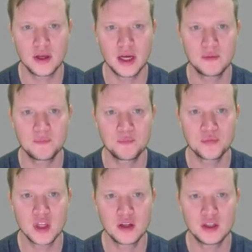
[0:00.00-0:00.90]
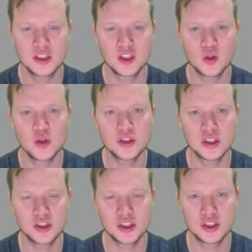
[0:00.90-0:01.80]
okay this is
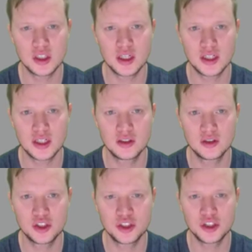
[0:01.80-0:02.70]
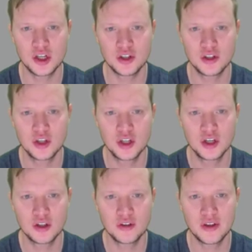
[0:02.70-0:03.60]
also just uh, to show
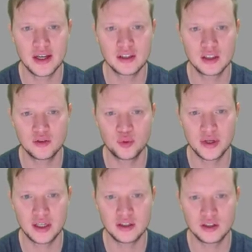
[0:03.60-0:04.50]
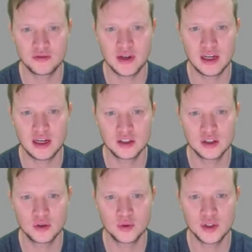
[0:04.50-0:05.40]
that if we enter
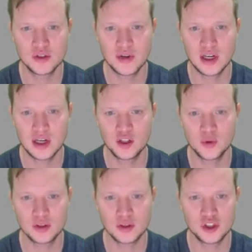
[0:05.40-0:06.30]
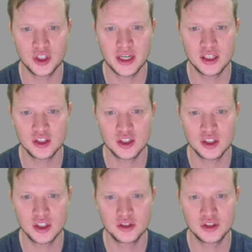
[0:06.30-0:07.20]
values which value do you want to change
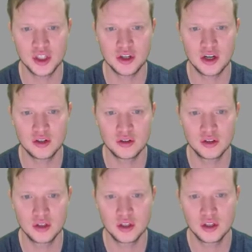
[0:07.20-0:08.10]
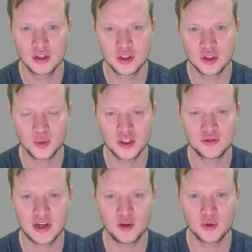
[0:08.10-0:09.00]
0 so which
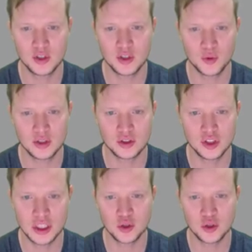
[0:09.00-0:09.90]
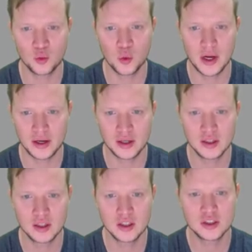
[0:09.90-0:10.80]
value do you want to change 1
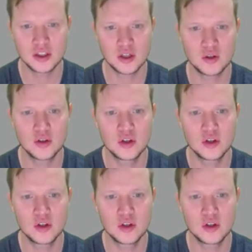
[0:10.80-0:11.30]
so